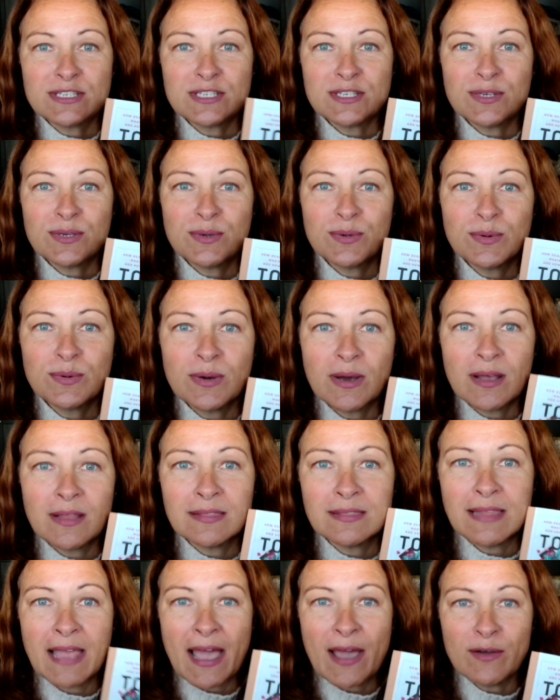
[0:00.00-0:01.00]
to
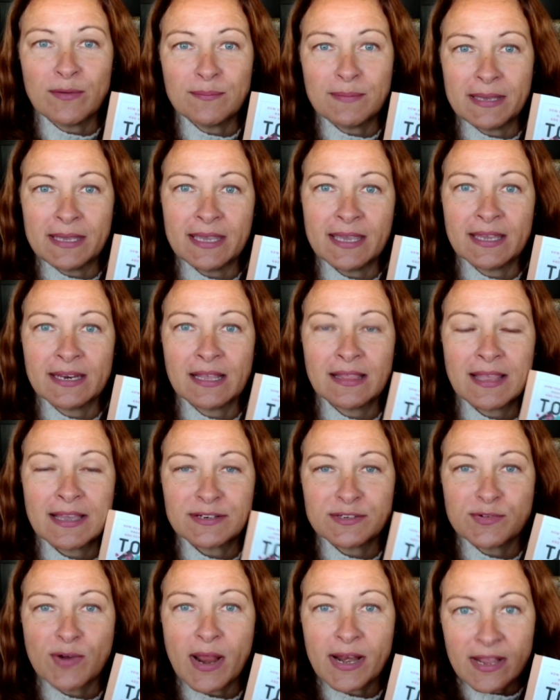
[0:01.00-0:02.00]
allow me an
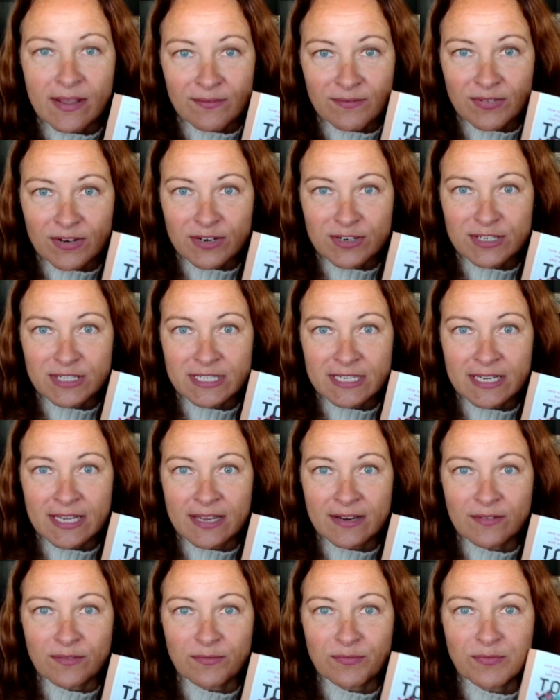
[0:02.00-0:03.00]
electronic
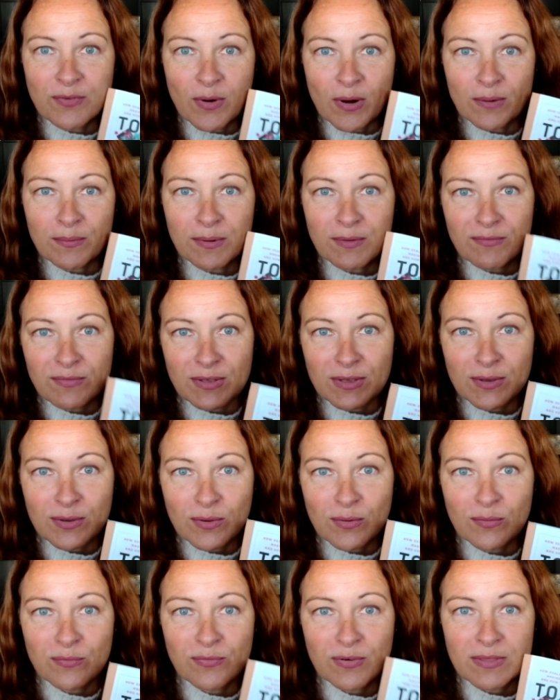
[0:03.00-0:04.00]
version for
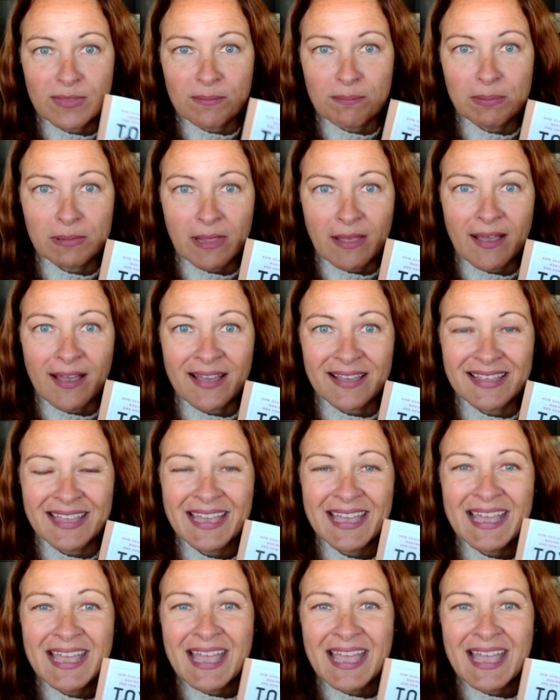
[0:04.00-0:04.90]
review for the blog.